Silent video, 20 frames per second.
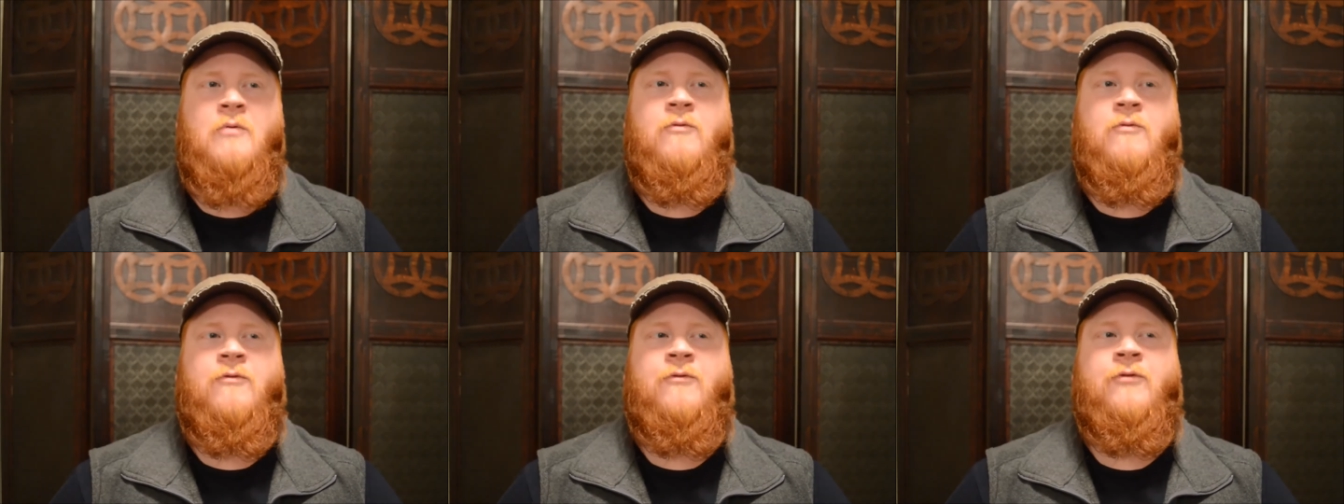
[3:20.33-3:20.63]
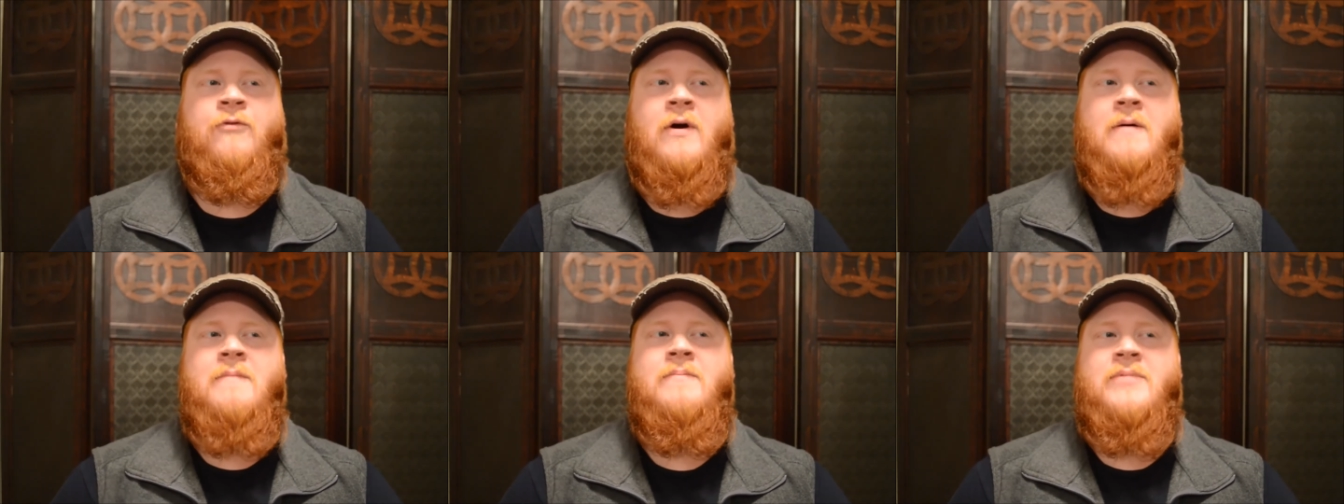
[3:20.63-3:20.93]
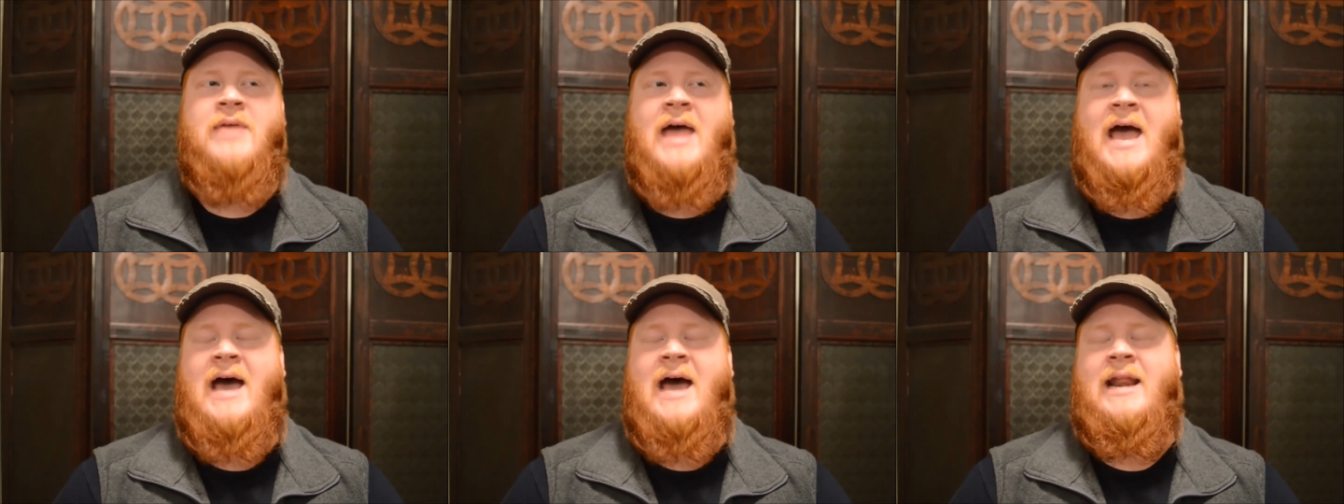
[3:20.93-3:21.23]
from
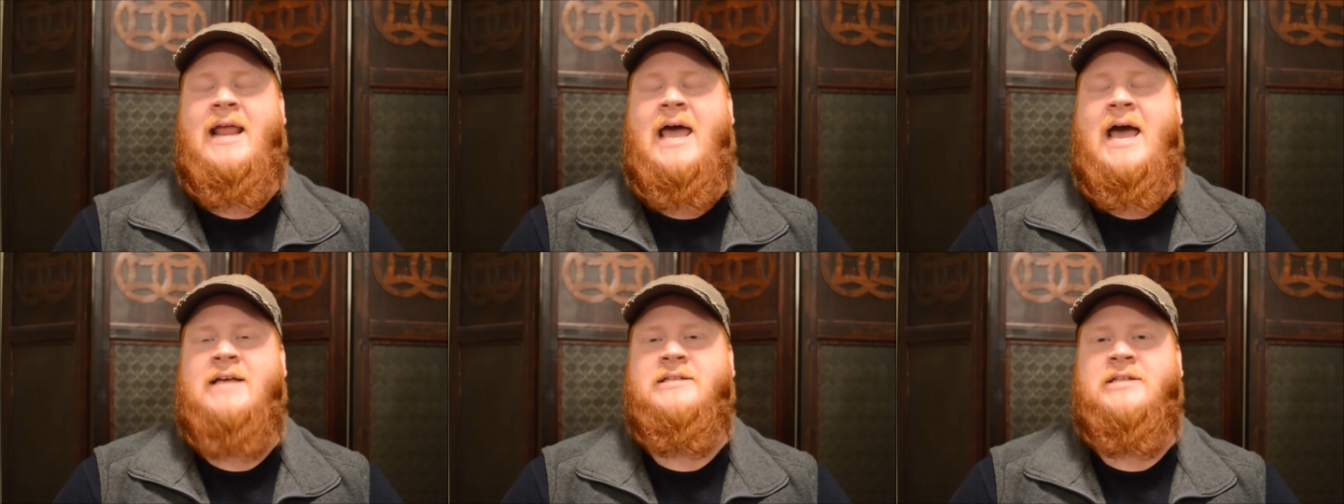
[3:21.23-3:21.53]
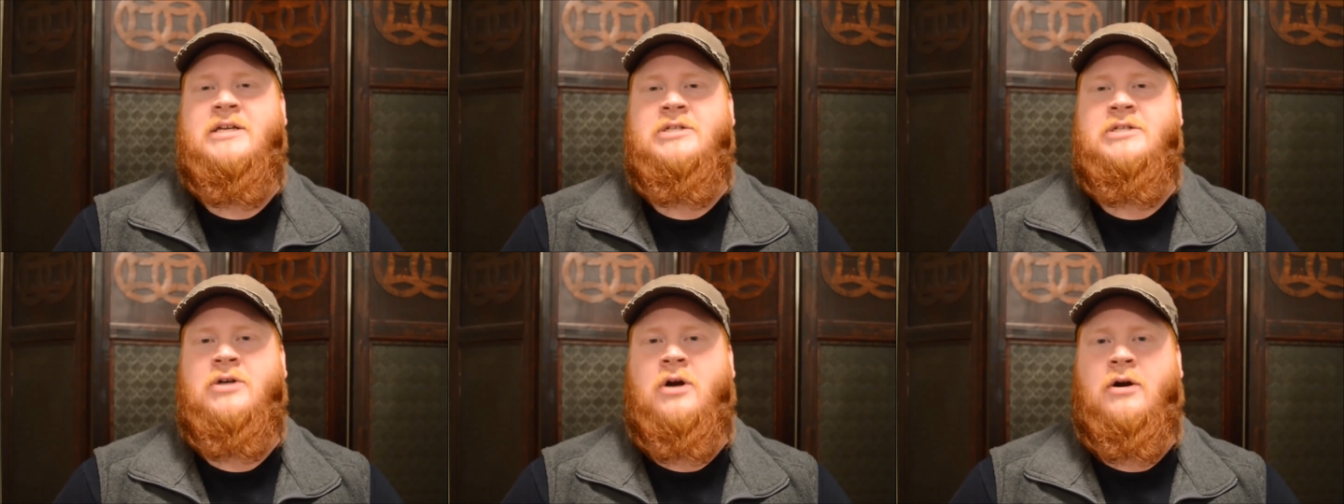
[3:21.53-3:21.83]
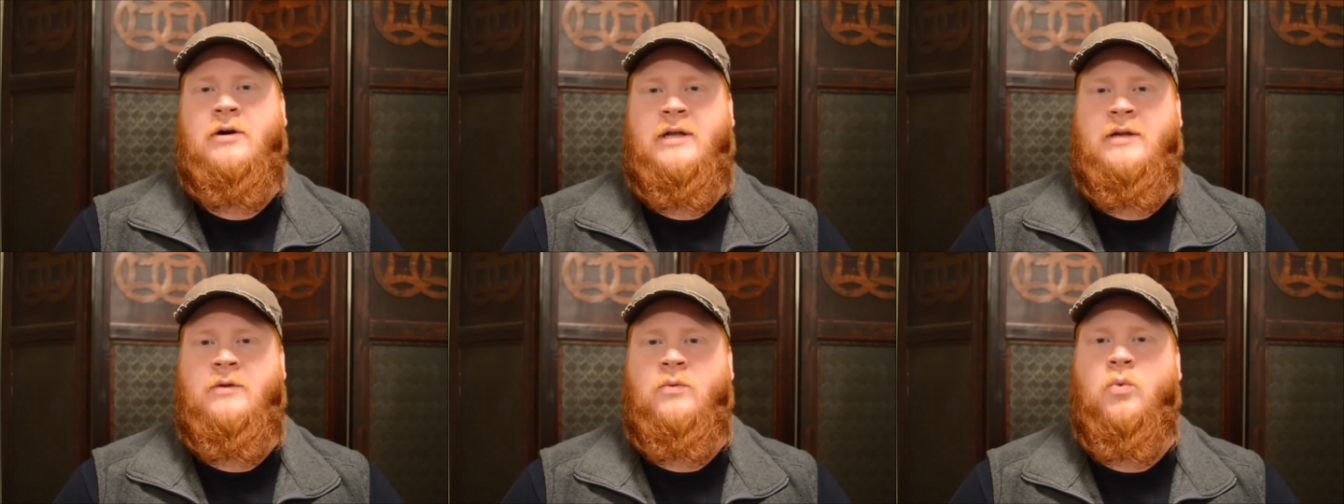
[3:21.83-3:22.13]
that, as I
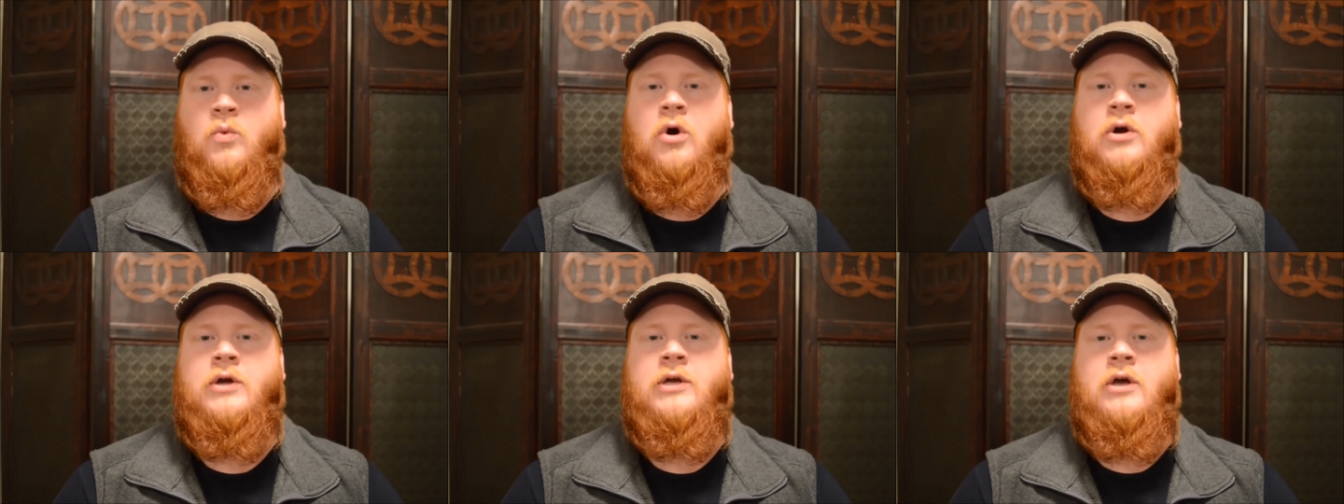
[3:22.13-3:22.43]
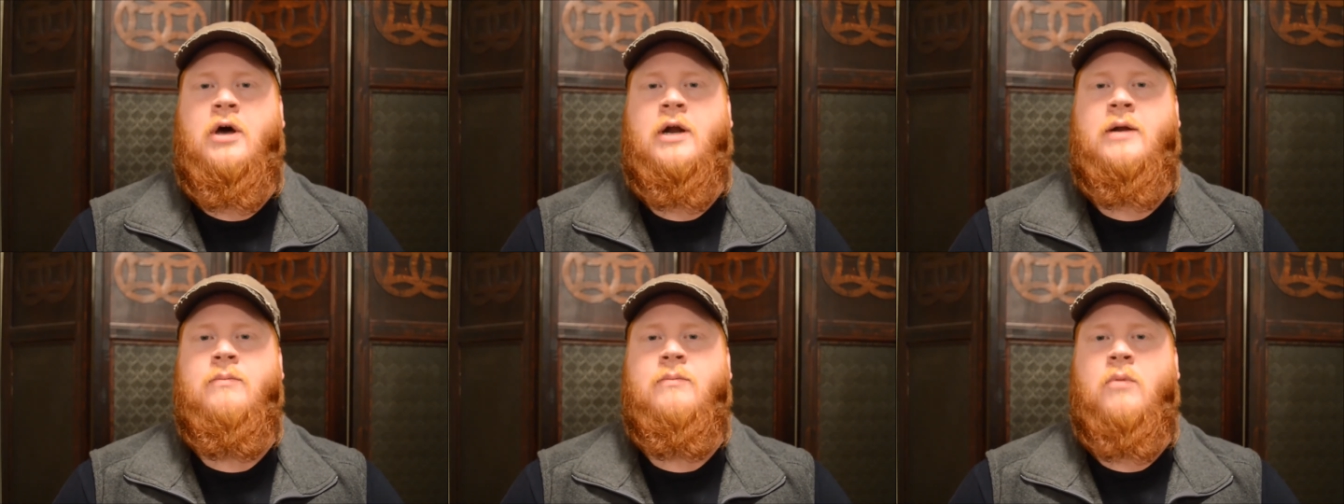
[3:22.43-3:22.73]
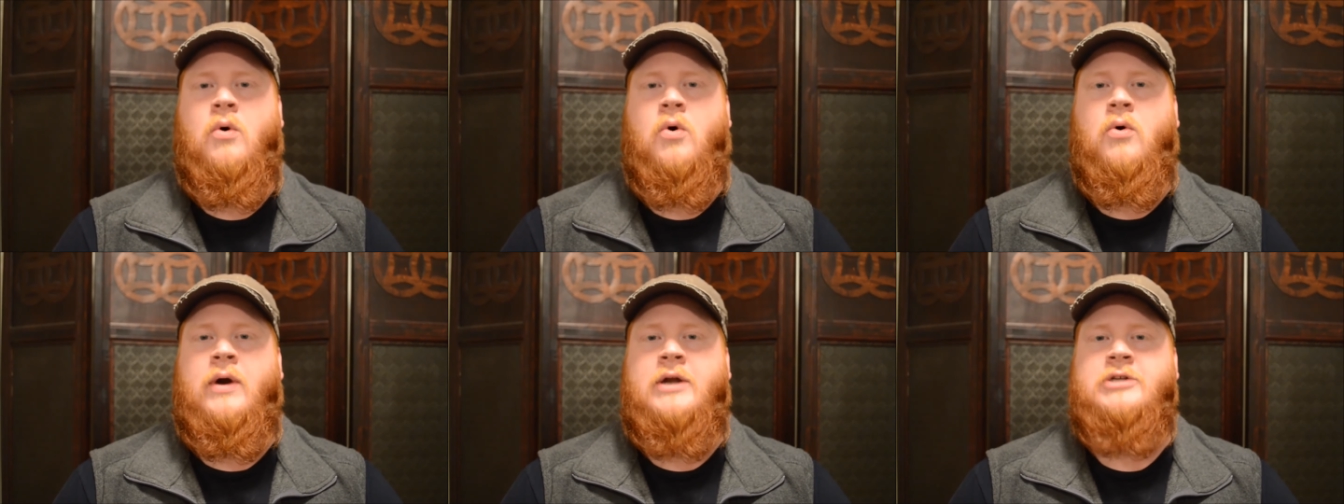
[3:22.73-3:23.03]
started working on it
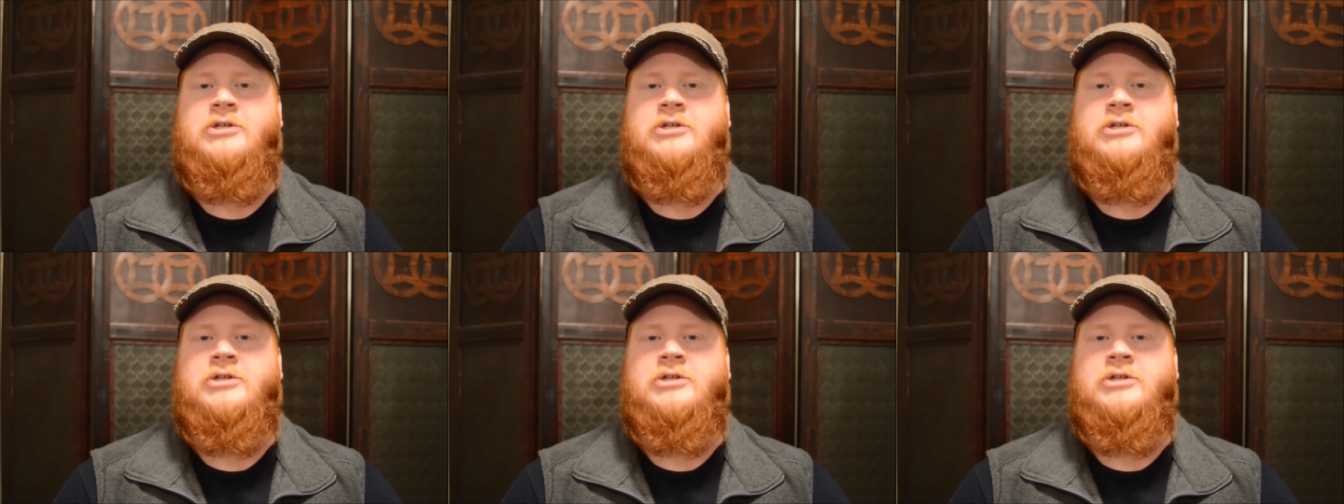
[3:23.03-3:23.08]
more,